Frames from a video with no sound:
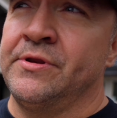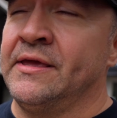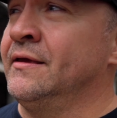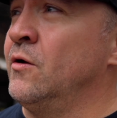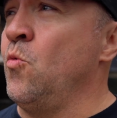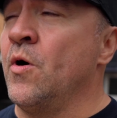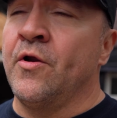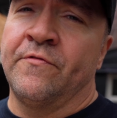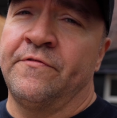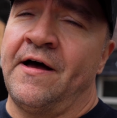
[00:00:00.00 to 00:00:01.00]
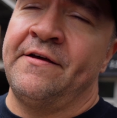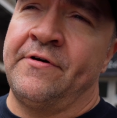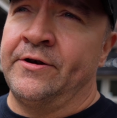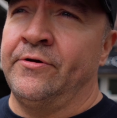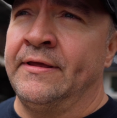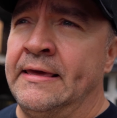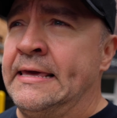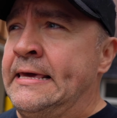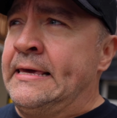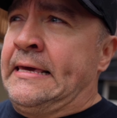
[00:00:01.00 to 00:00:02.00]
and not
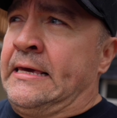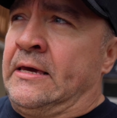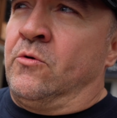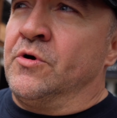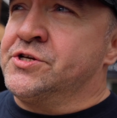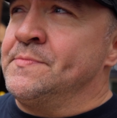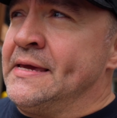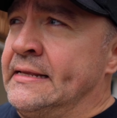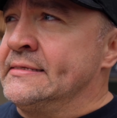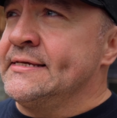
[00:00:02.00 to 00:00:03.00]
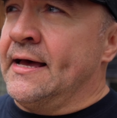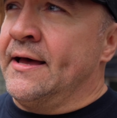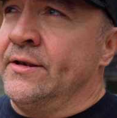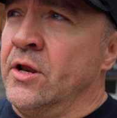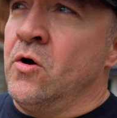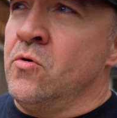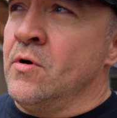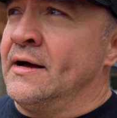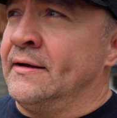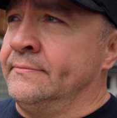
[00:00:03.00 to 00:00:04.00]
bothering, I could probably get away with it if I'm a
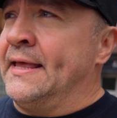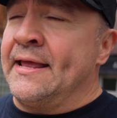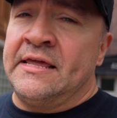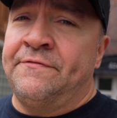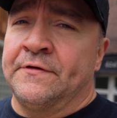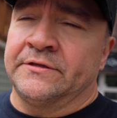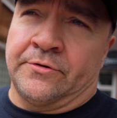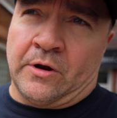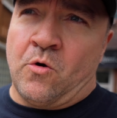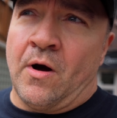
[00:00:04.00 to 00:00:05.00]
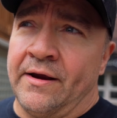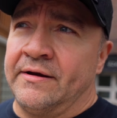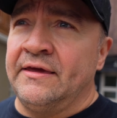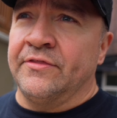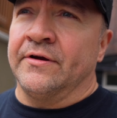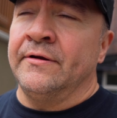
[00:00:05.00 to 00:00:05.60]
little bit more careful than I was this time.